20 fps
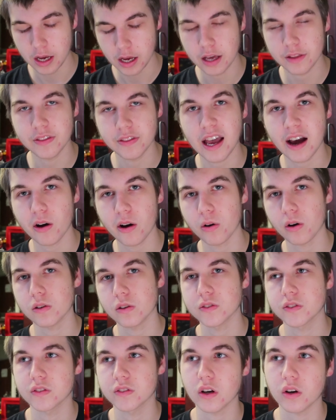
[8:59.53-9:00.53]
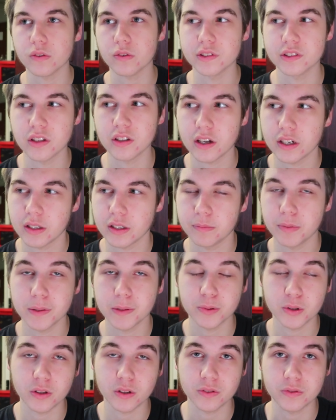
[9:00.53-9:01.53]
And now all of a sudden
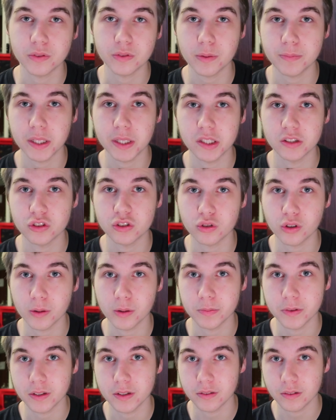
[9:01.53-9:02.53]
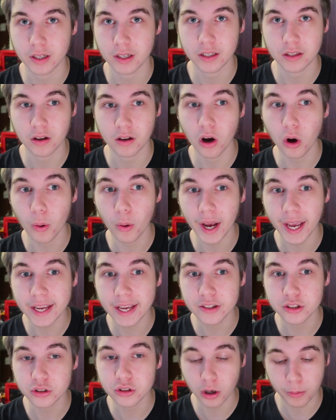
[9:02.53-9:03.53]
people are flipping the script and like, oh, I
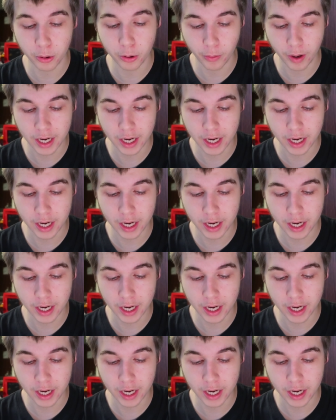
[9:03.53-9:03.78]
hate Tropical